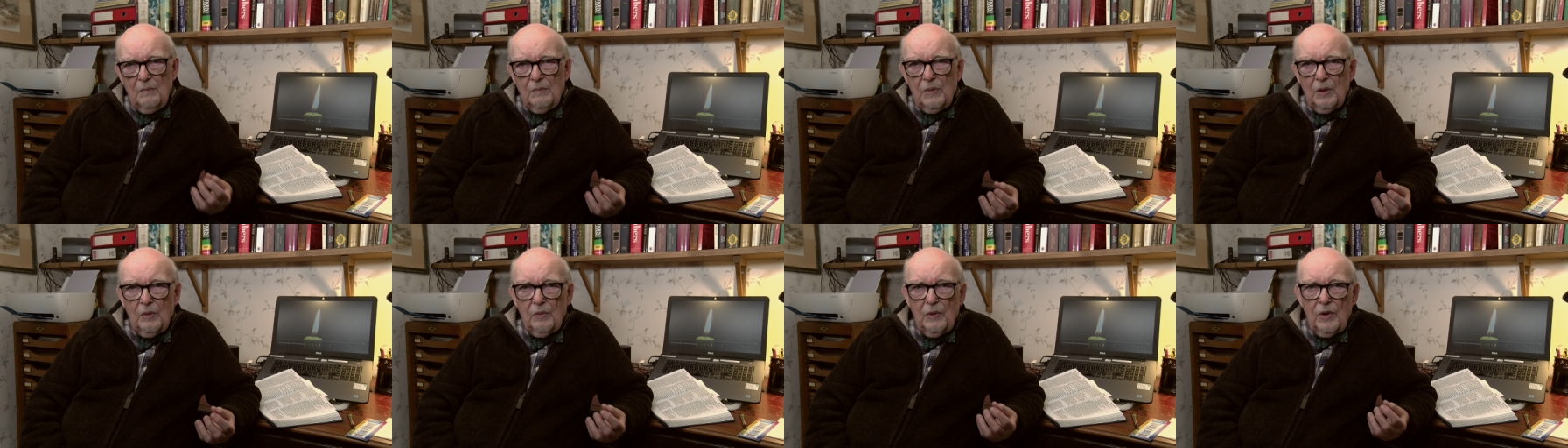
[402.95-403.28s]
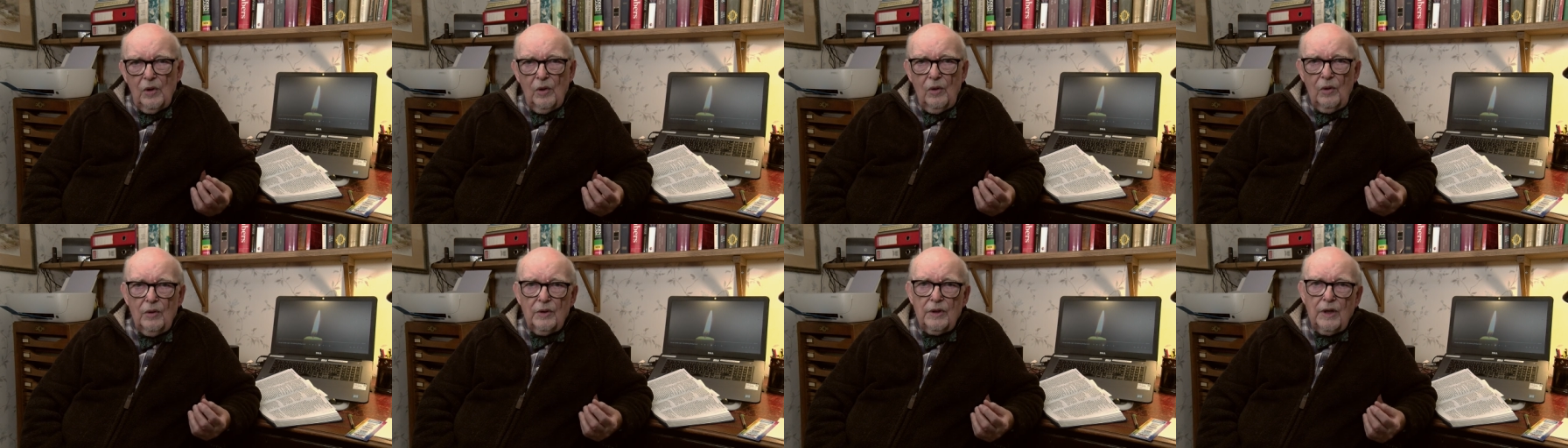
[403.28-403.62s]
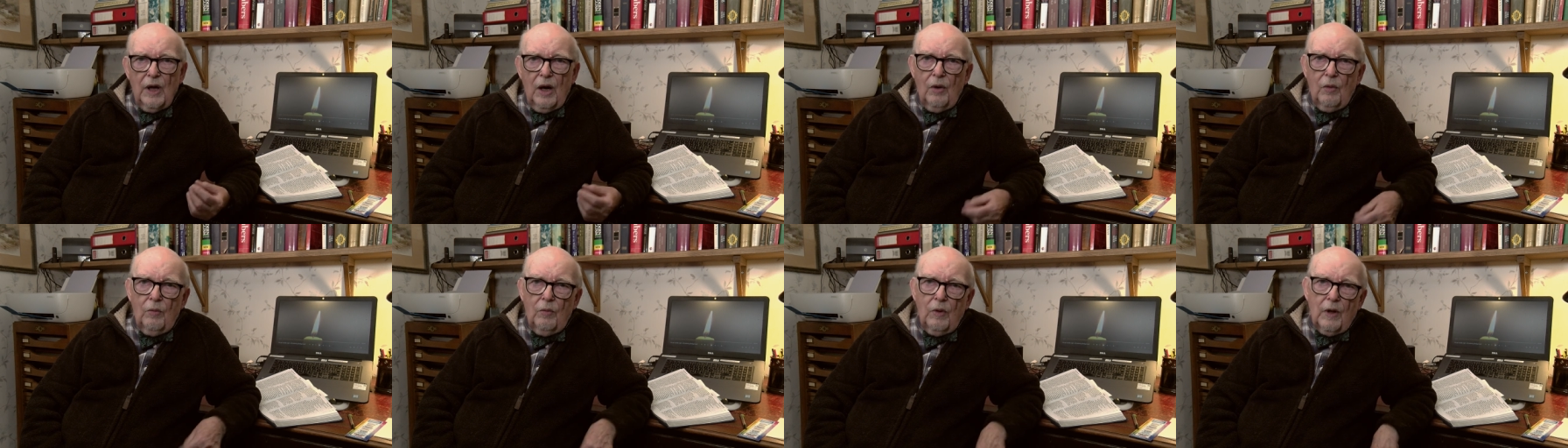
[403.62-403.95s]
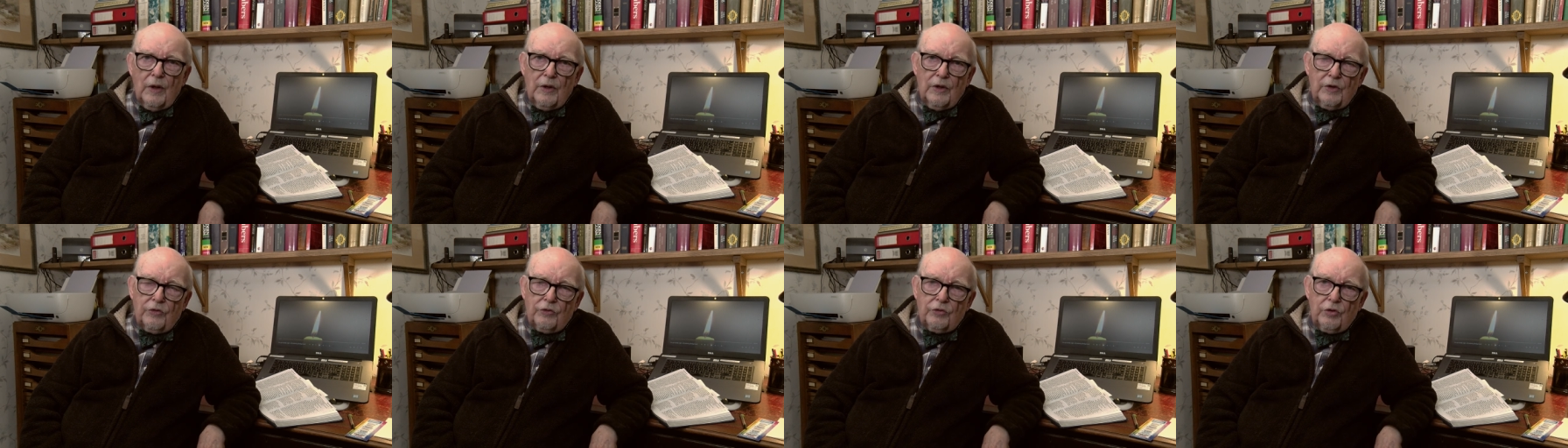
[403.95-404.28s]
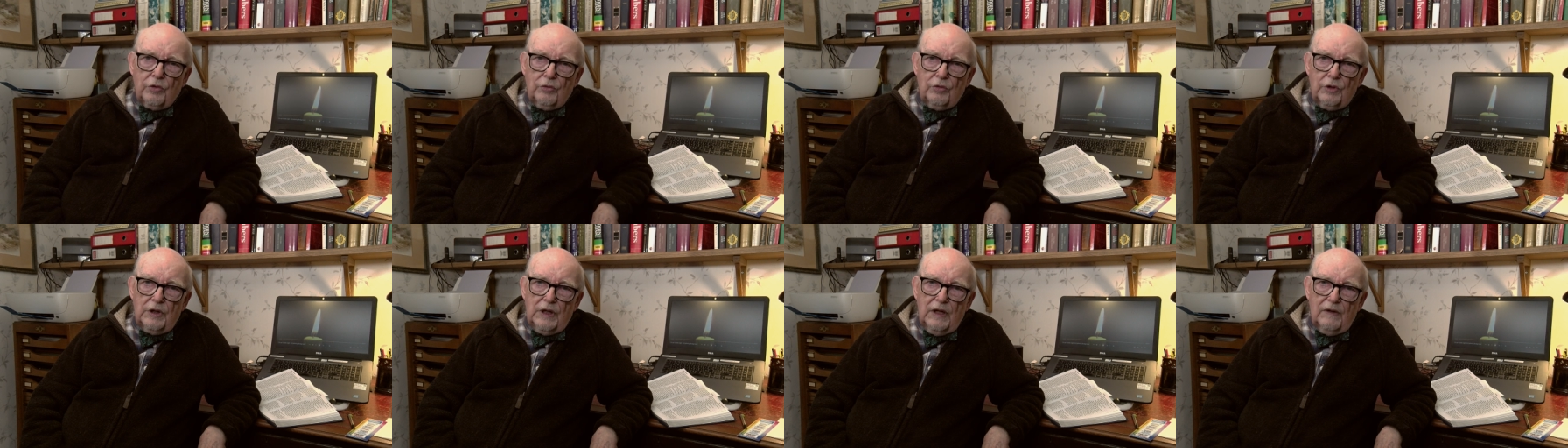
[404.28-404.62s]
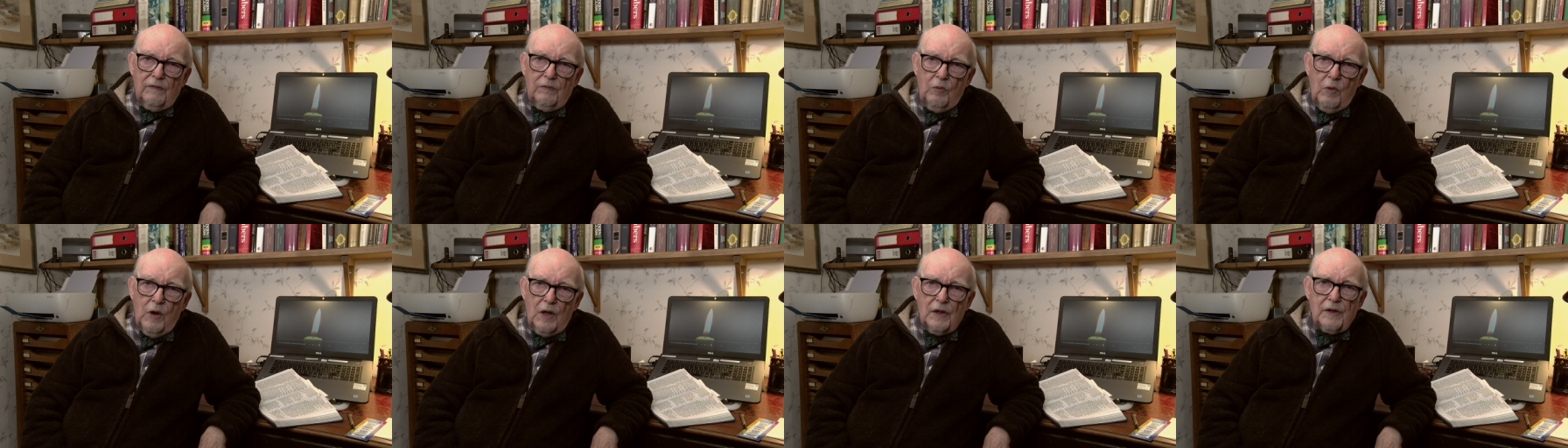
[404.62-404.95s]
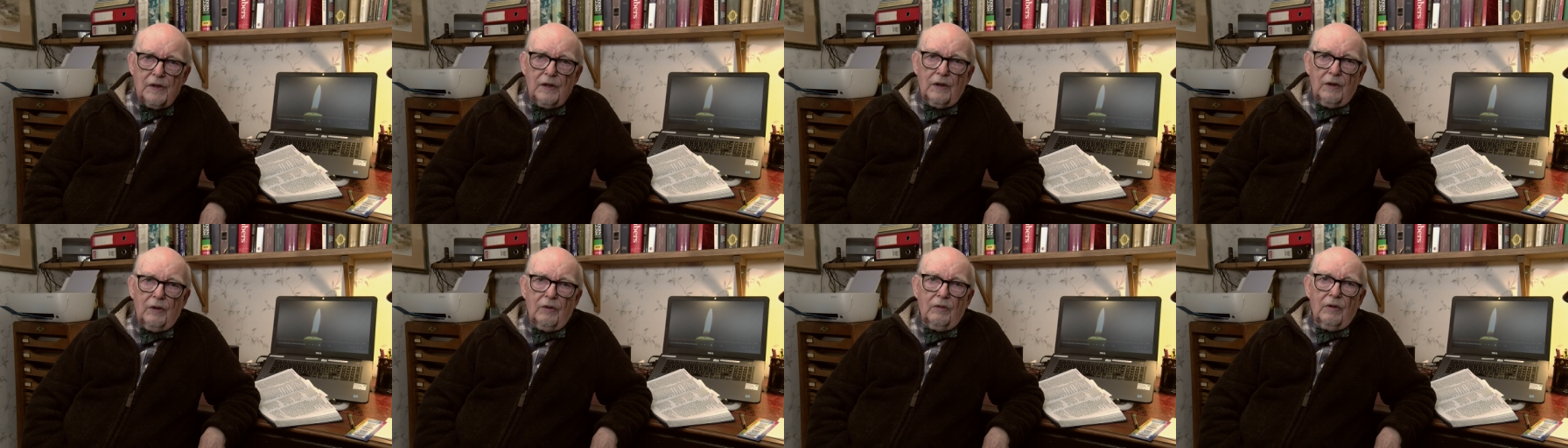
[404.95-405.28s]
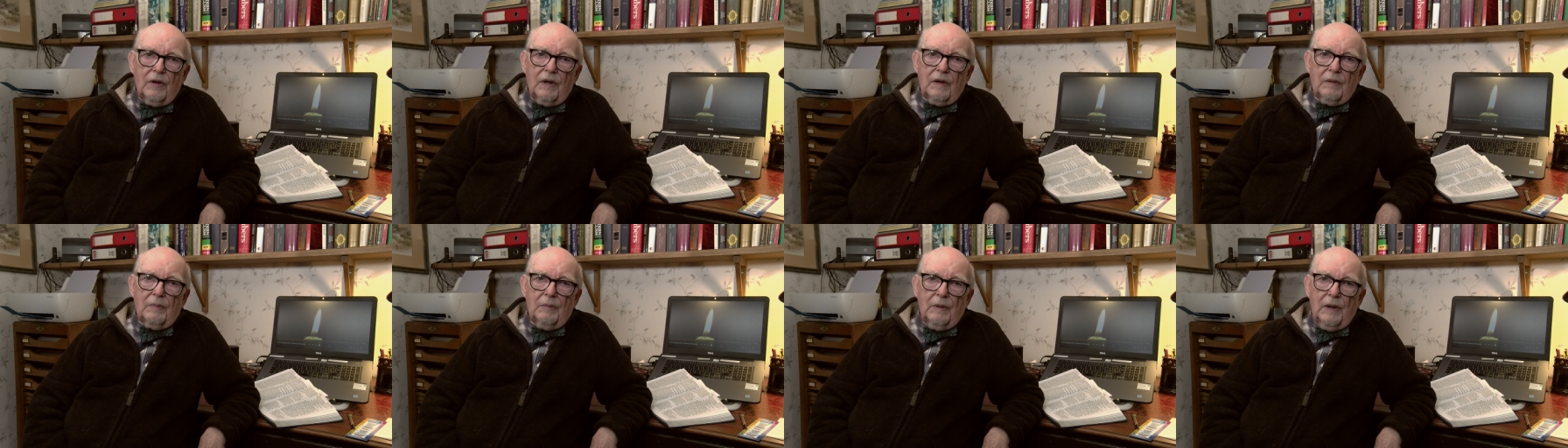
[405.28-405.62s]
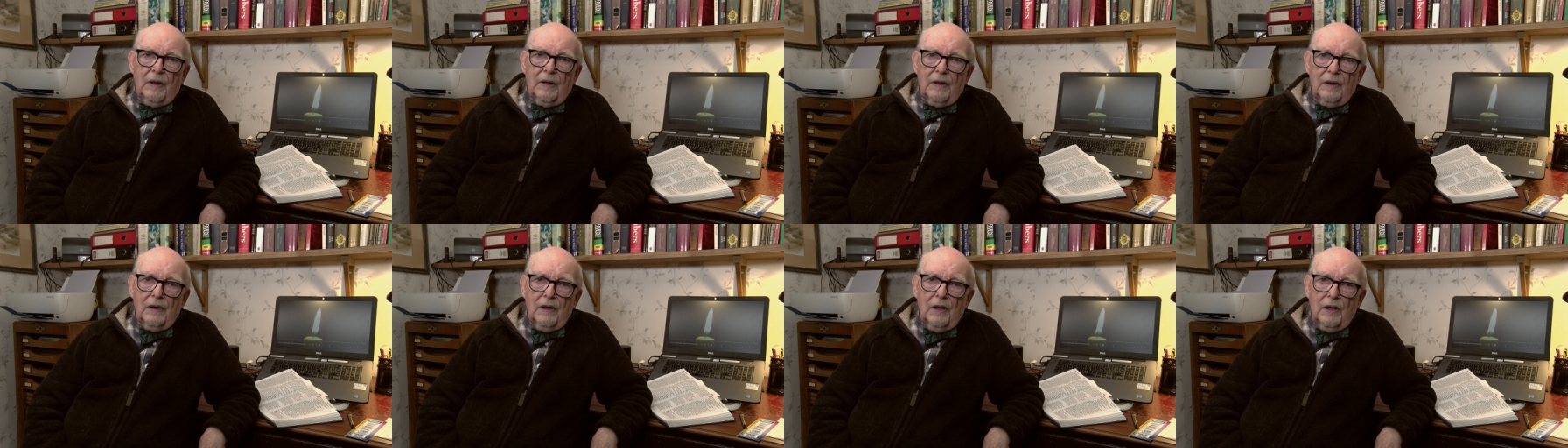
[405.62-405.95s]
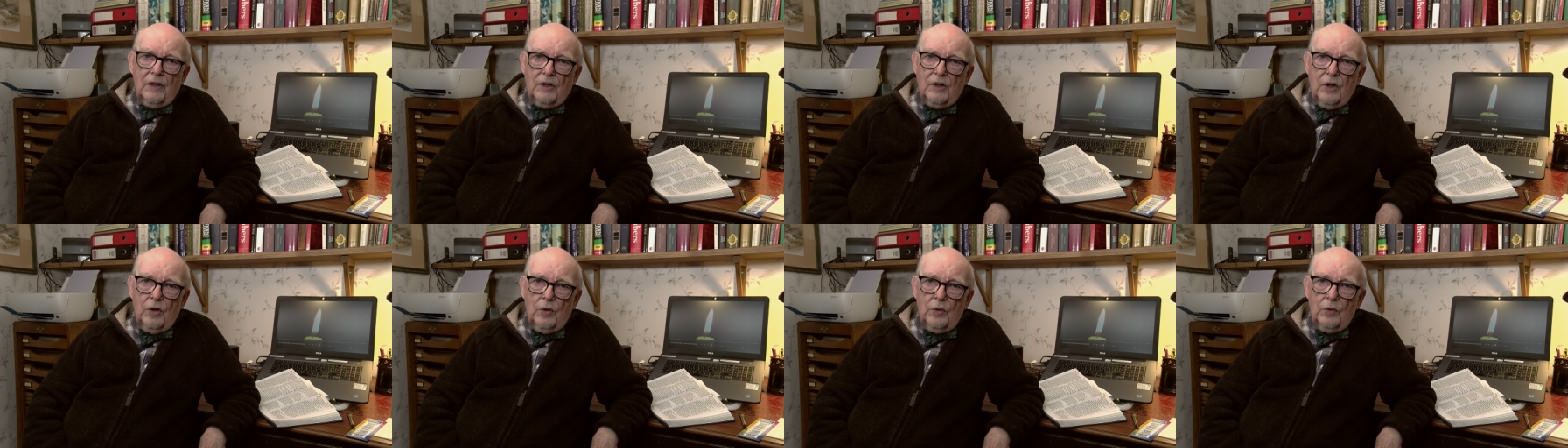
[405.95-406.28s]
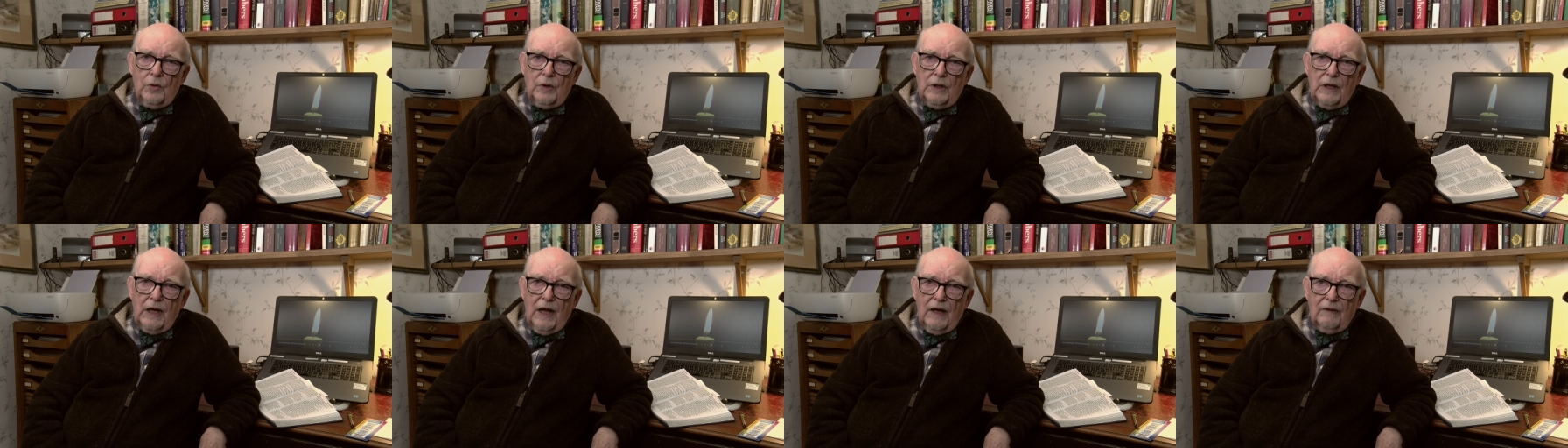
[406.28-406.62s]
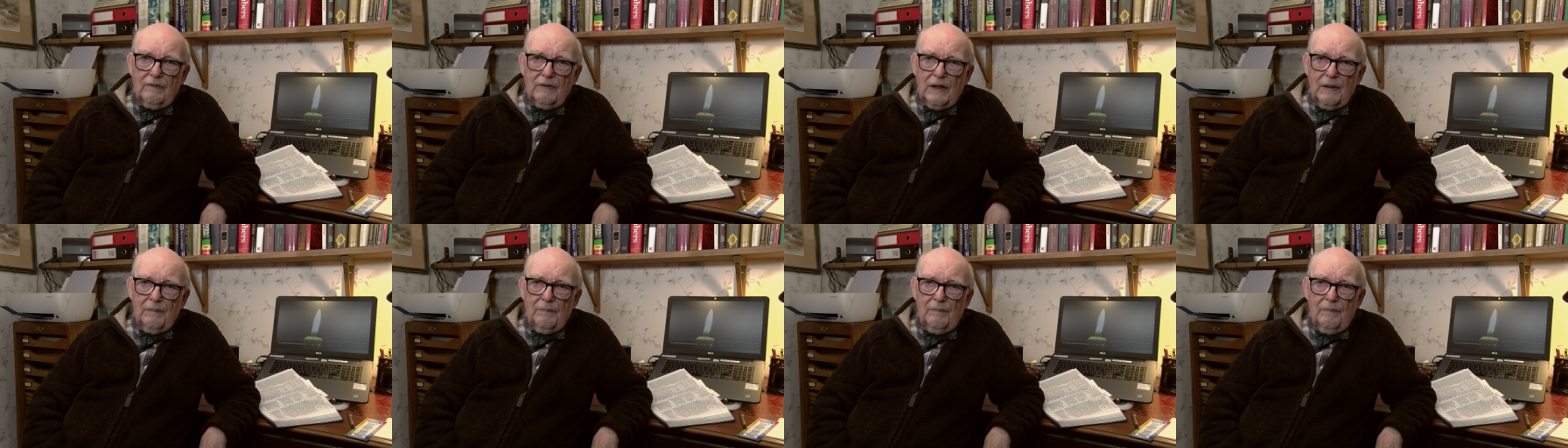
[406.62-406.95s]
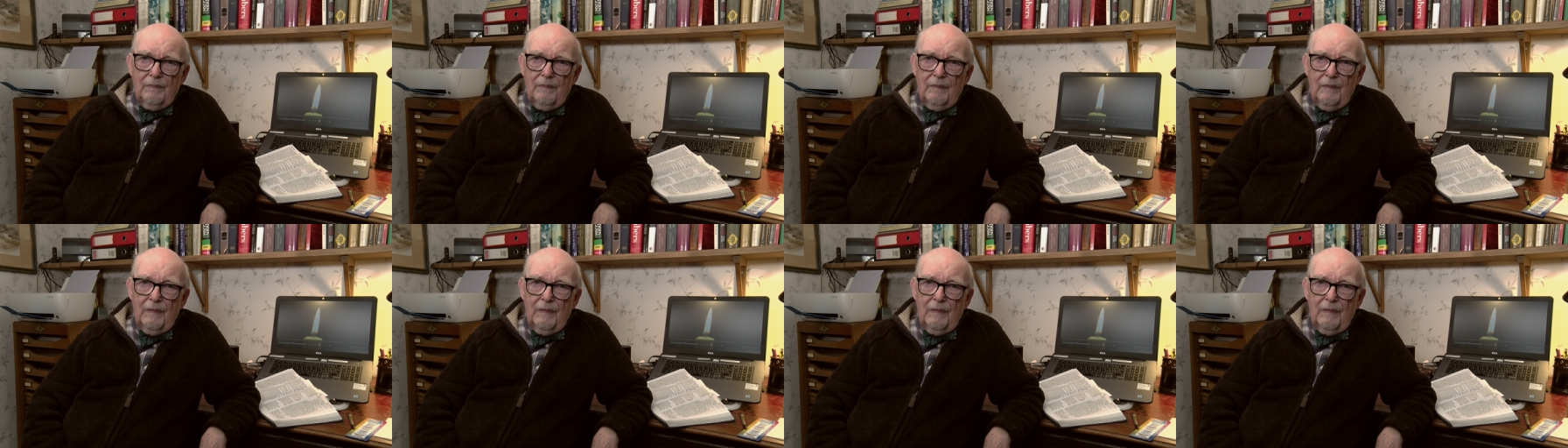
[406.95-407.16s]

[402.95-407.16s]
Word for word: but we all know what the true gift was at Christmas and who gave it.